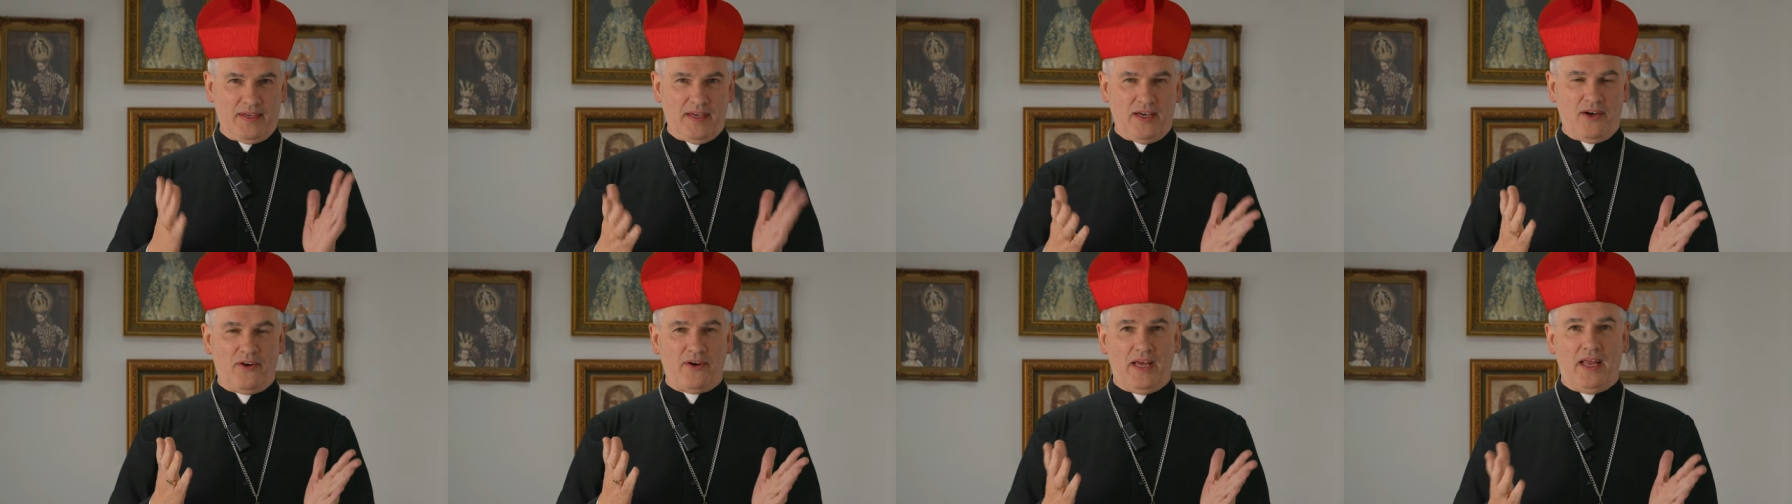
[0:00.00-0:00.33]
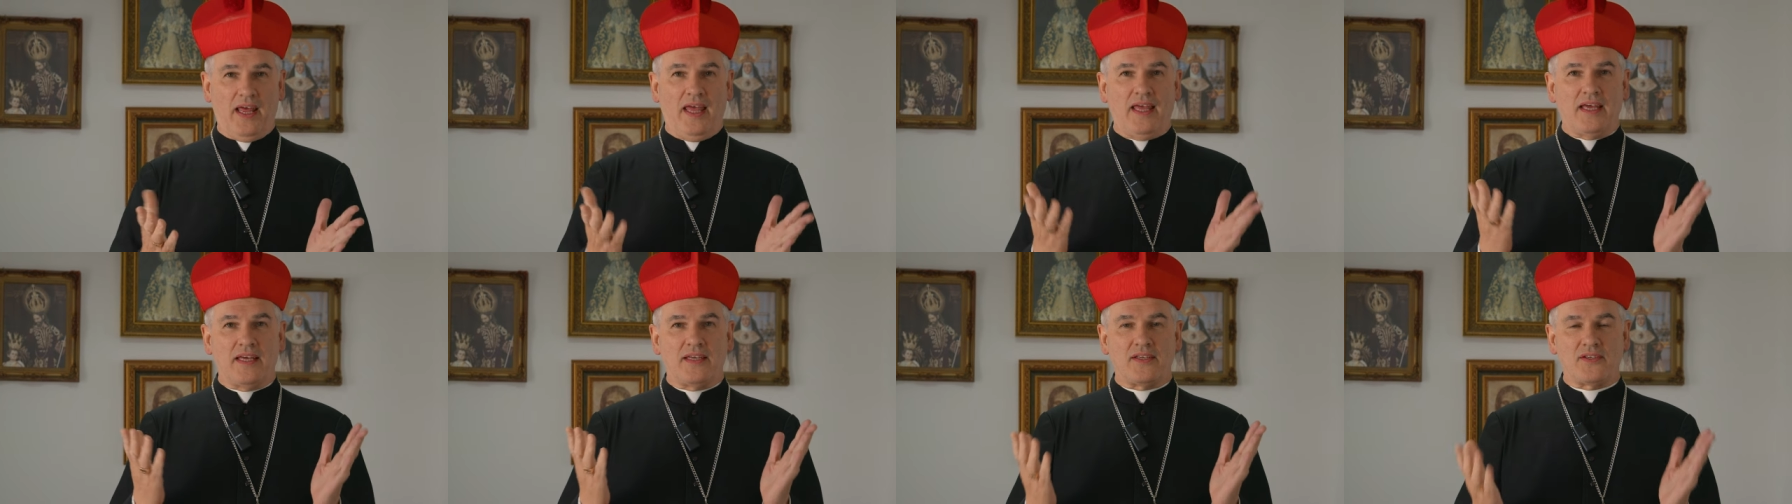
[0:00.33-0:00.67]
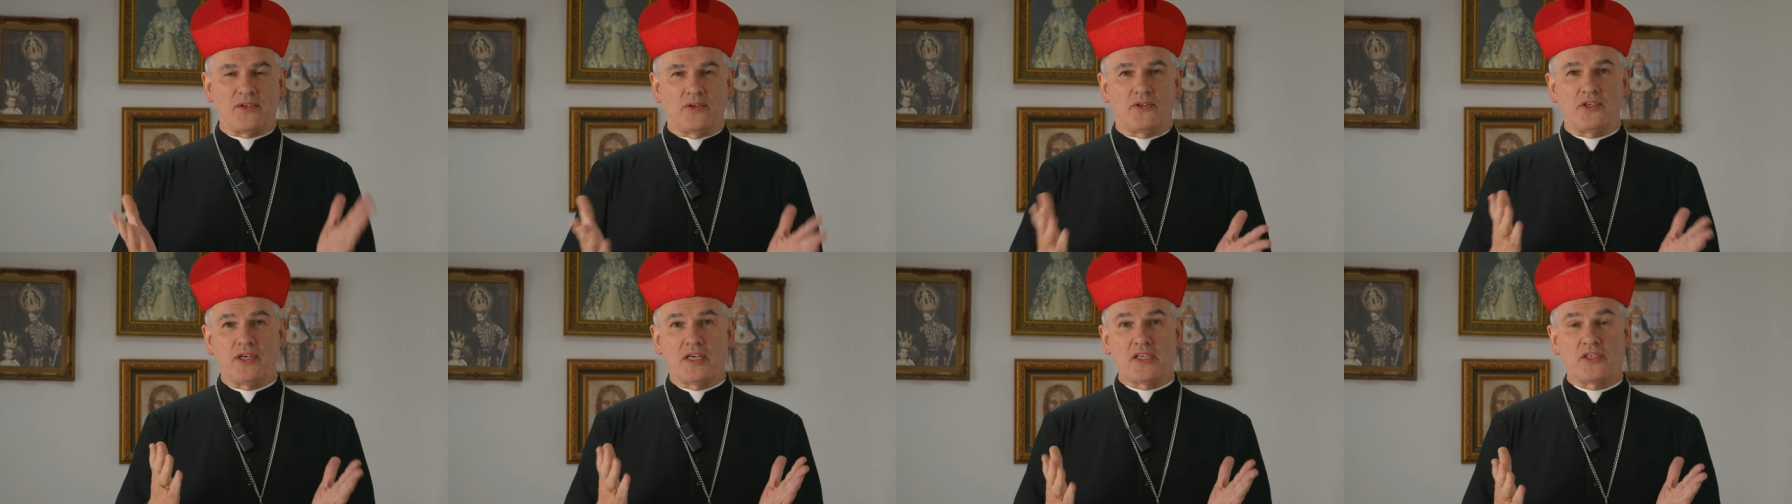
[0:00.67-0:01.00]
All right,
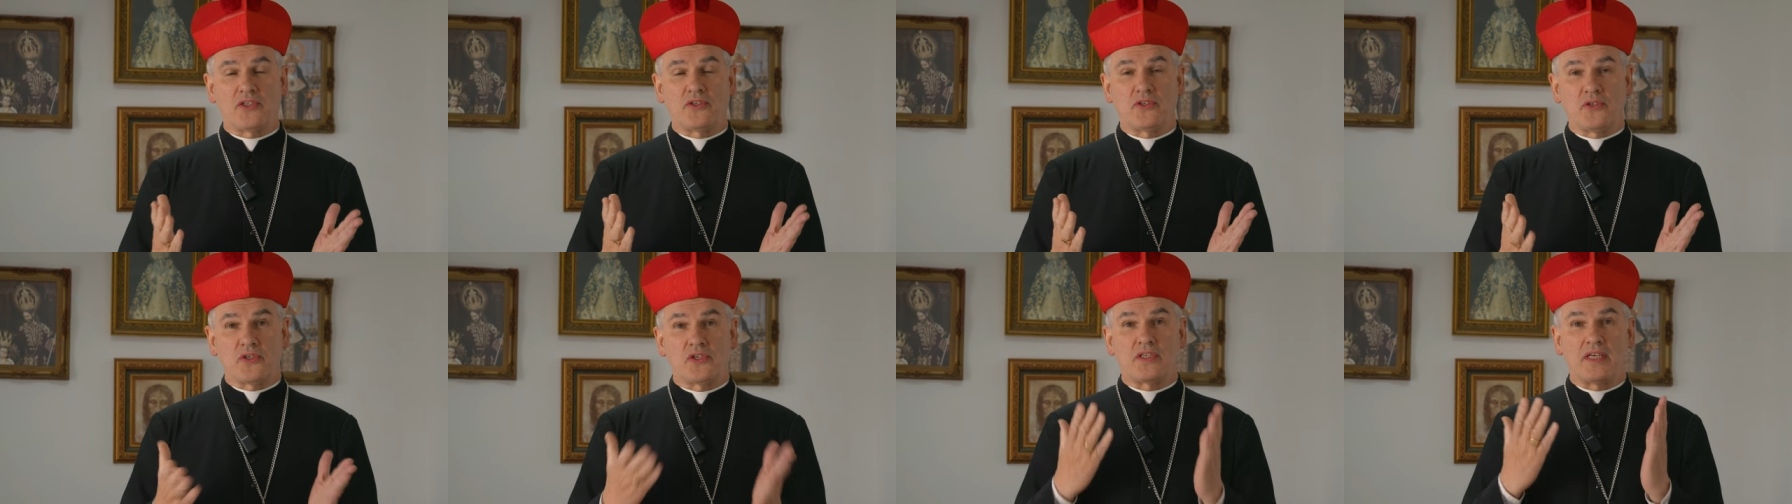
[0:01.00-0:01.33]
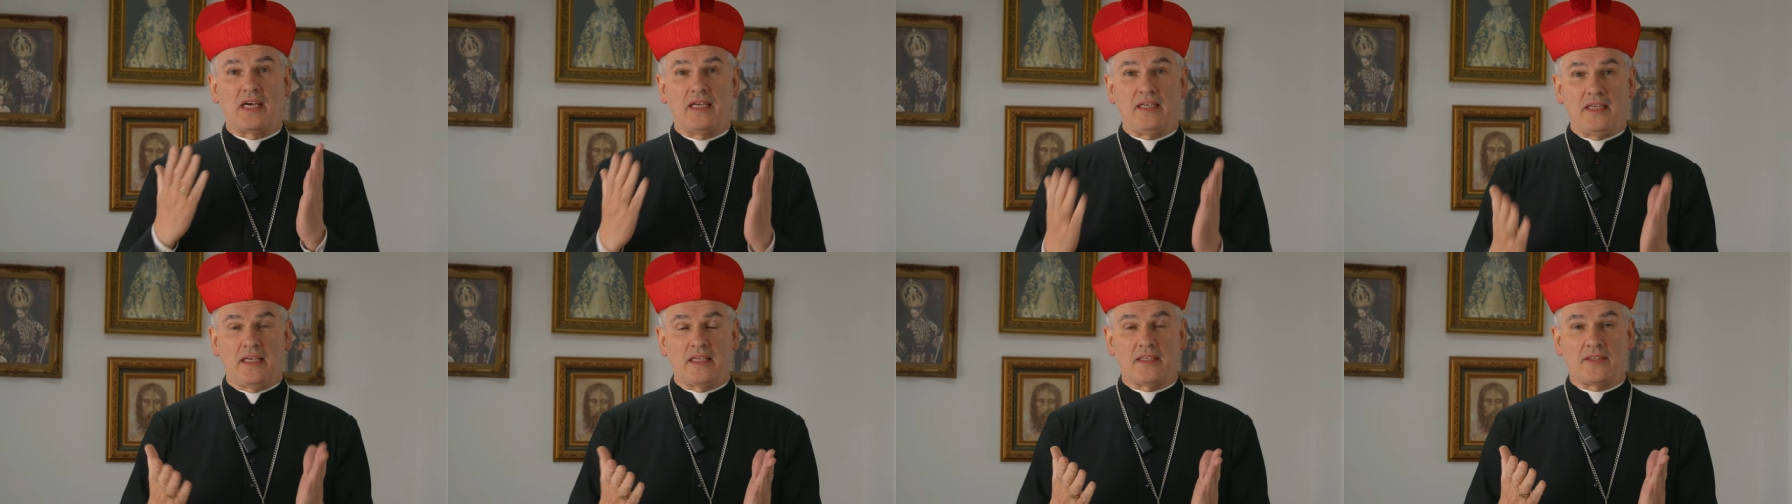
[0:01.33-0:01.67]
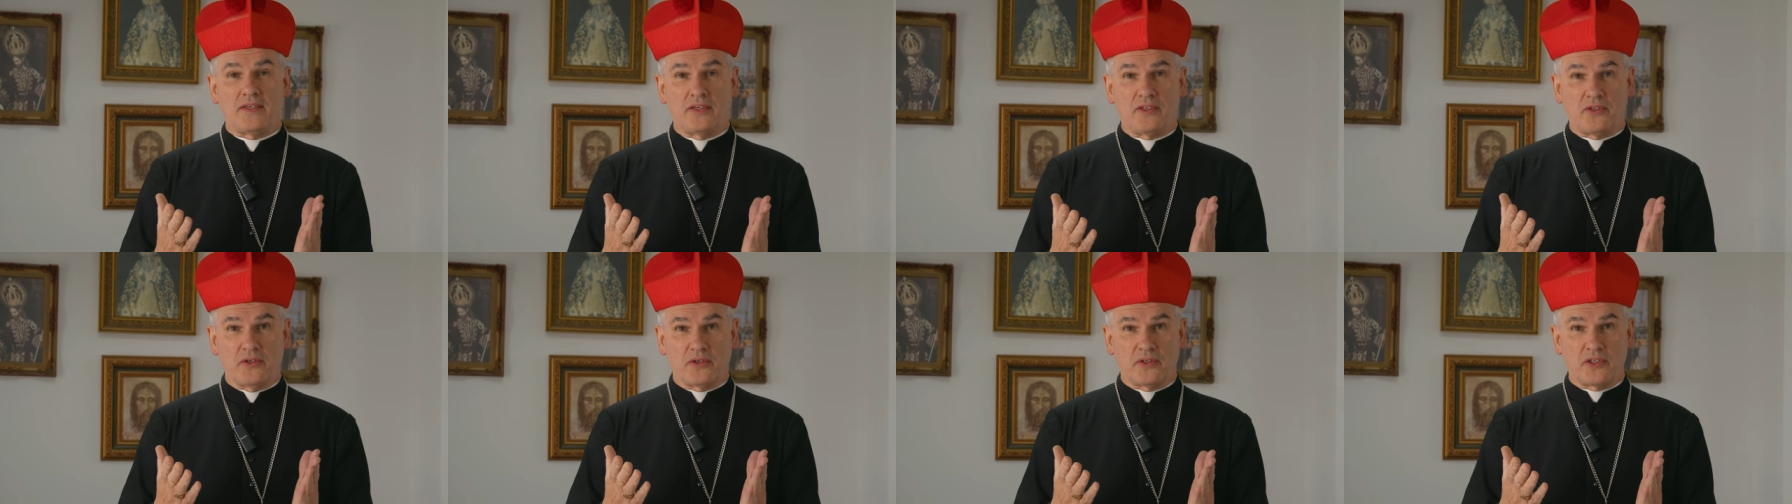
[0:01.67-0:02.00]
so just, just an
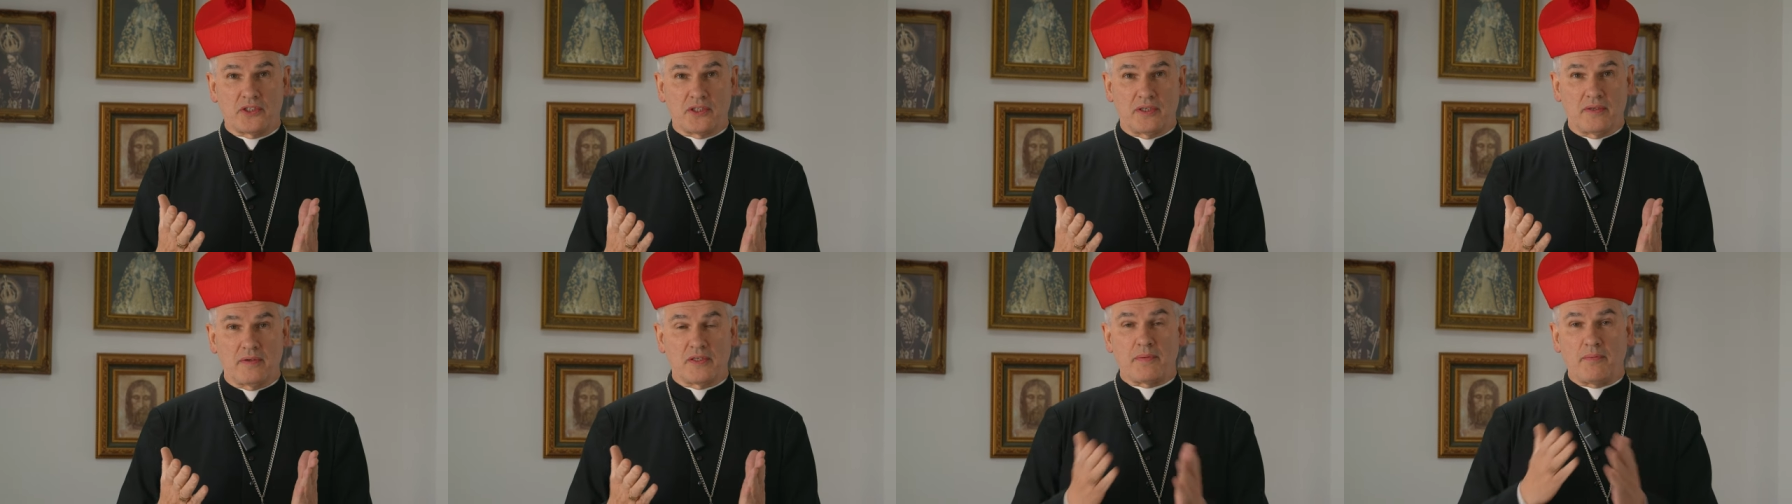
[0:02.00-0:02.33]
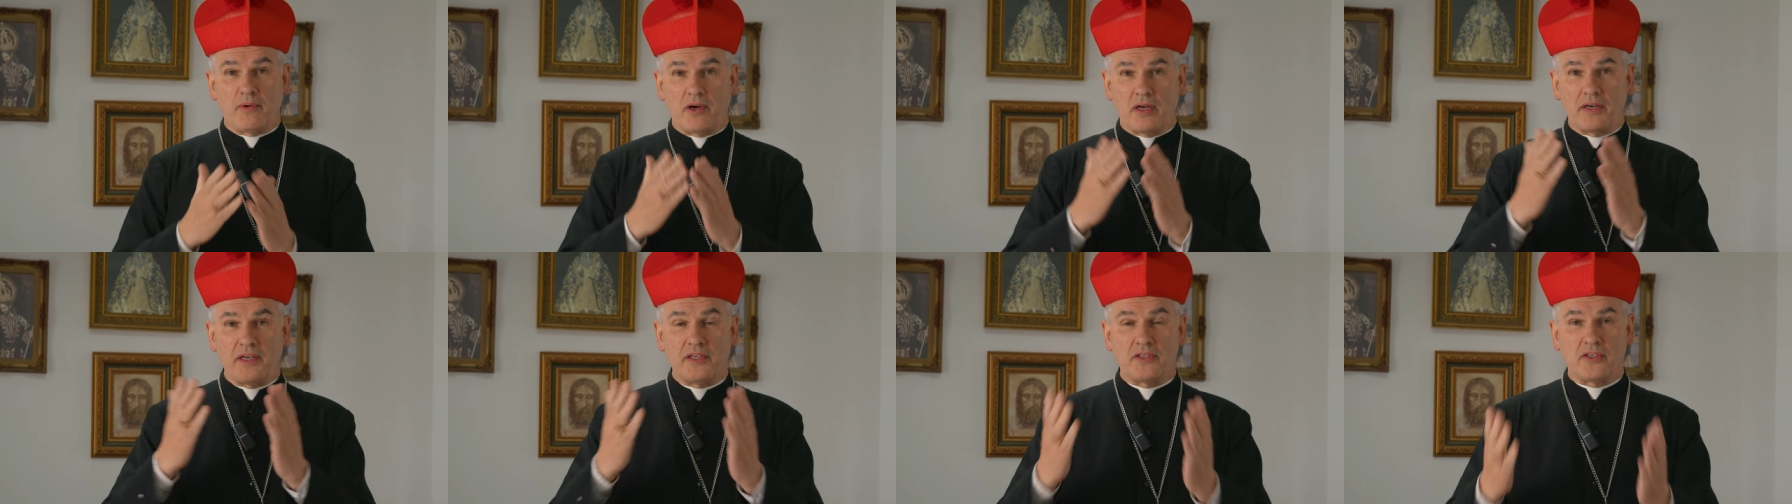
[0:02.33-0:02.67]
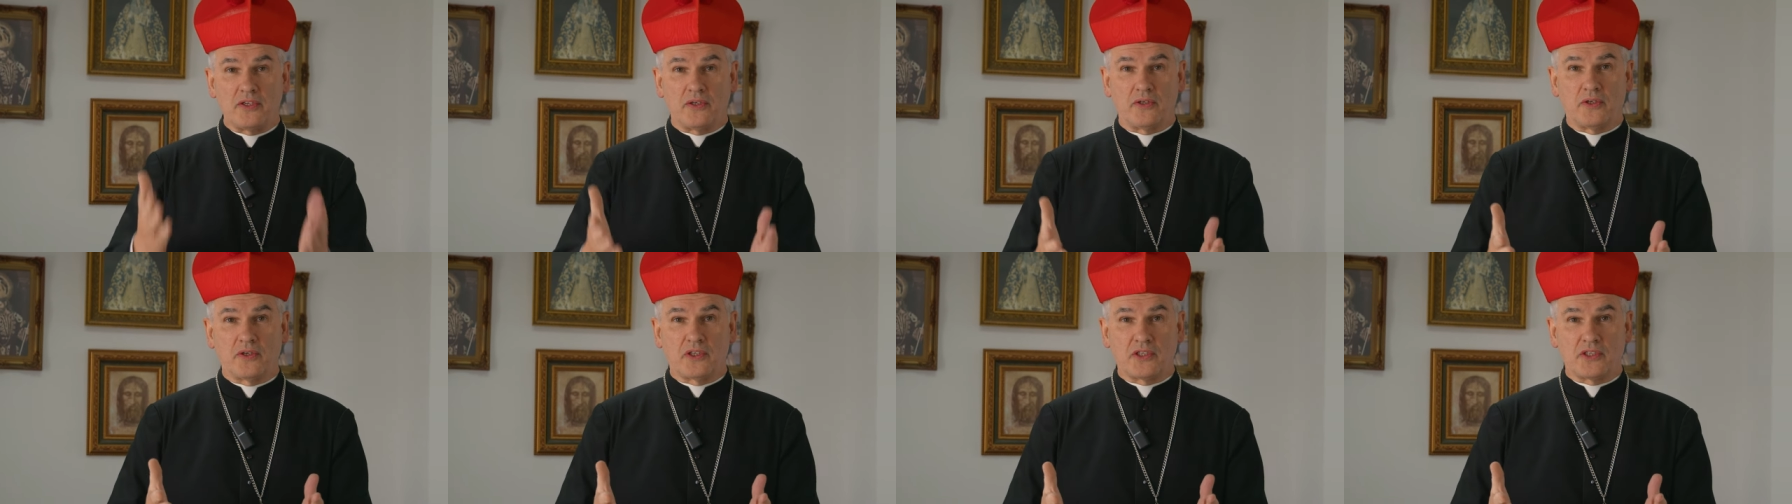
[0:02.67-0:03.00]
introduction, a small
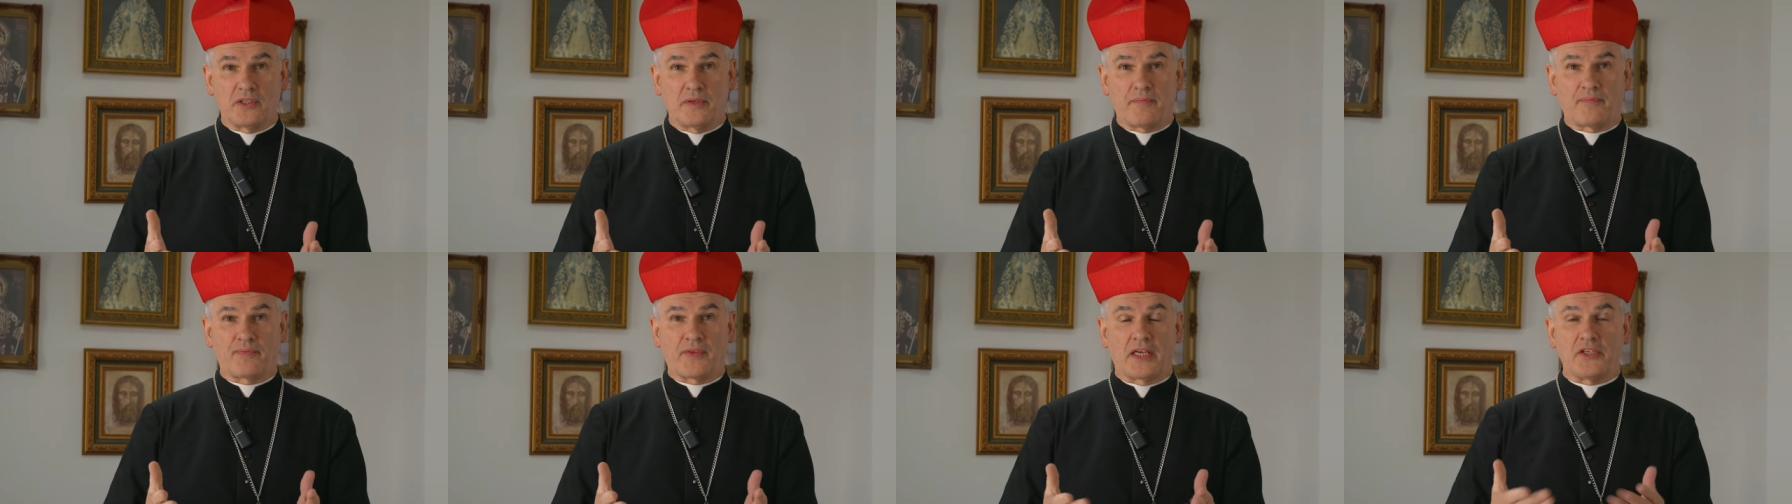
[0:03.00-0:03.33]
introduction.